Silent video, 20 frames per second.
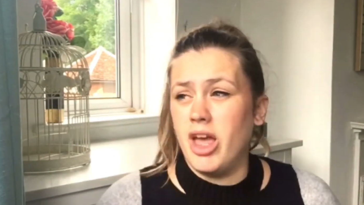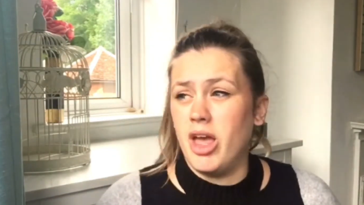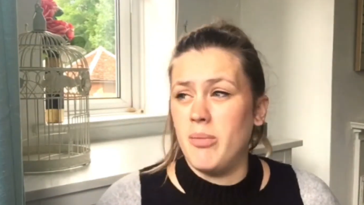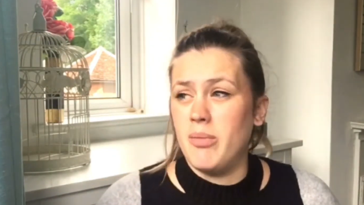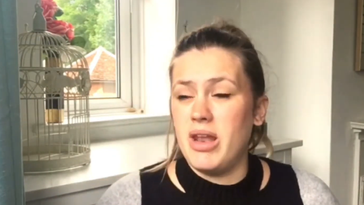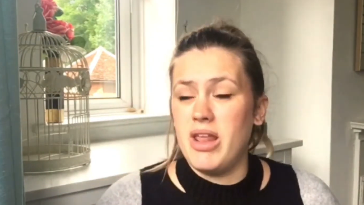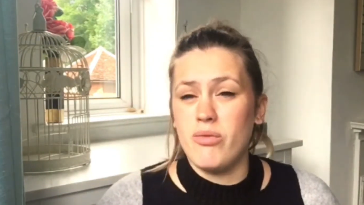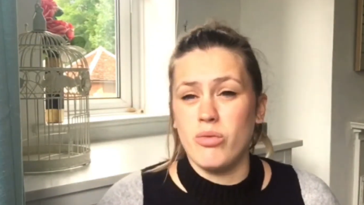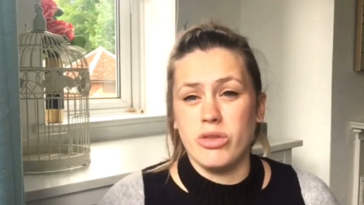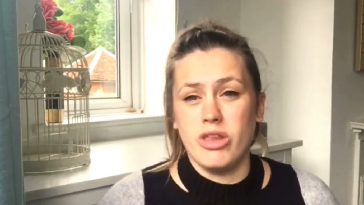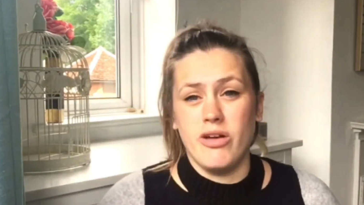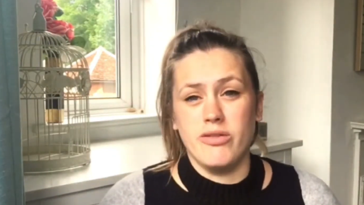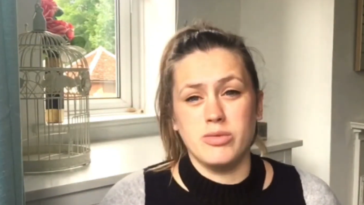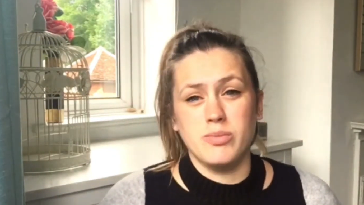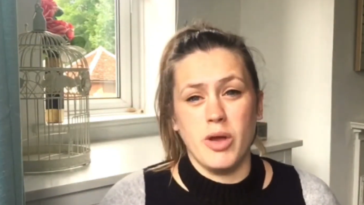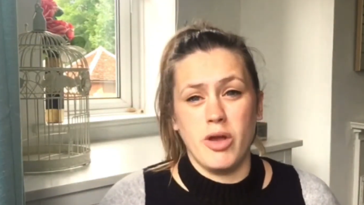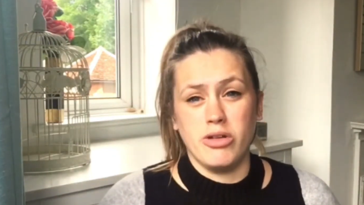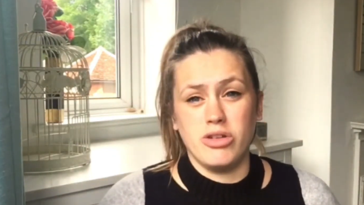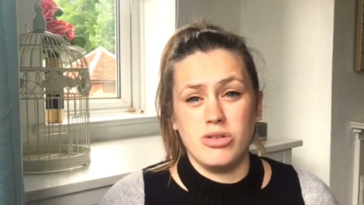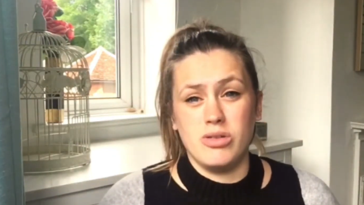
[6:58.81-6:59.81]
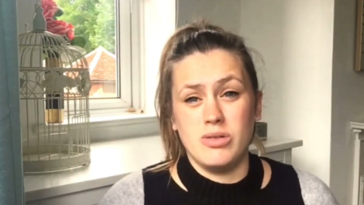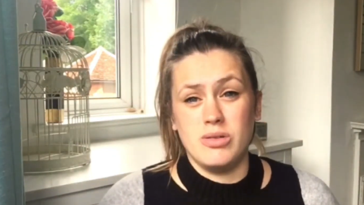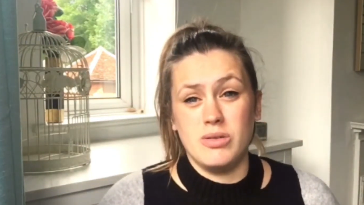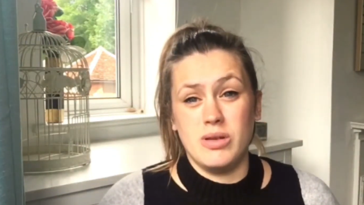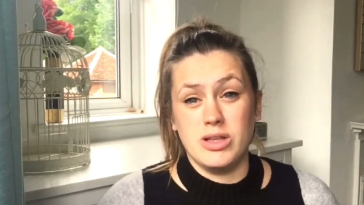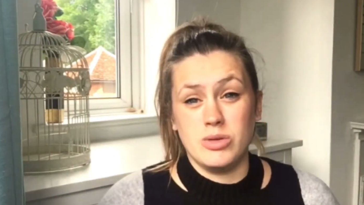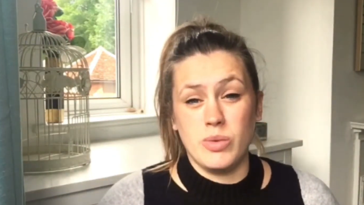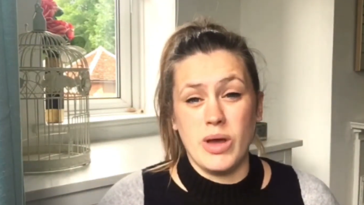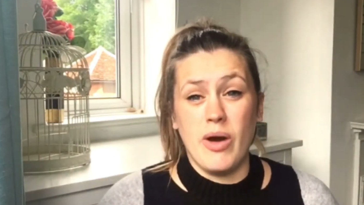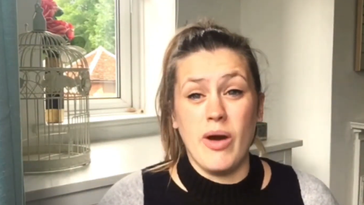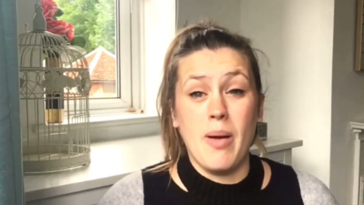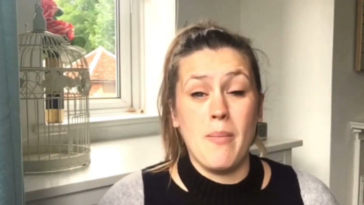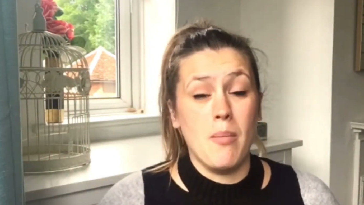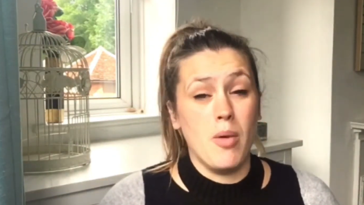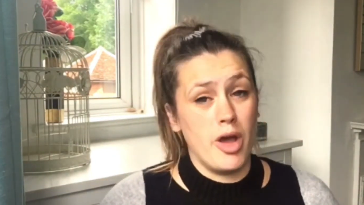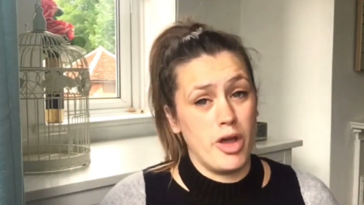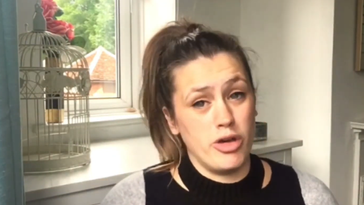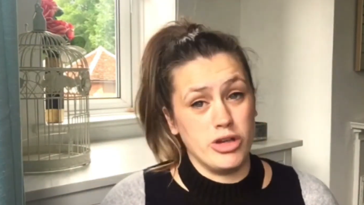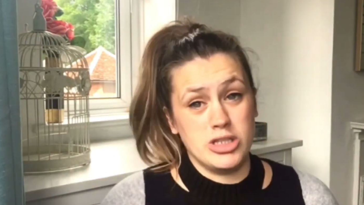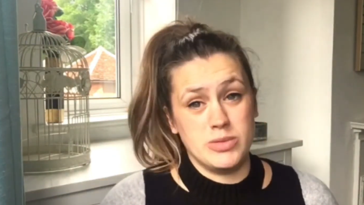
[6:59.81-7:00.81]
and everyone that I've spoke to as well at my
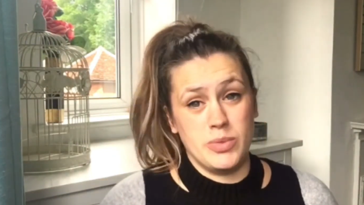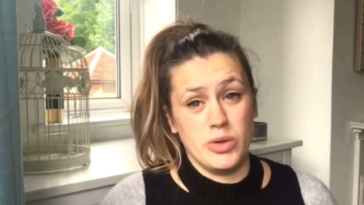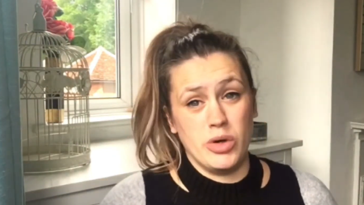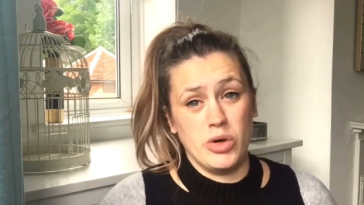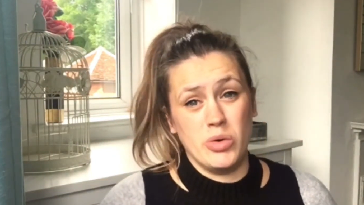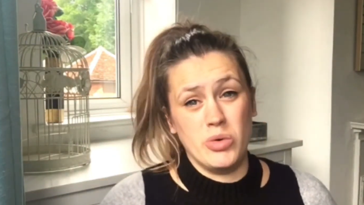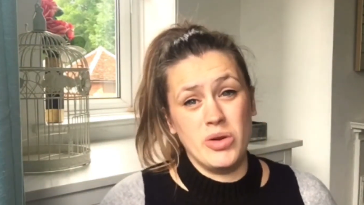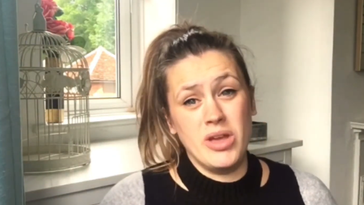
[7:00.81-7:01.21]
hospital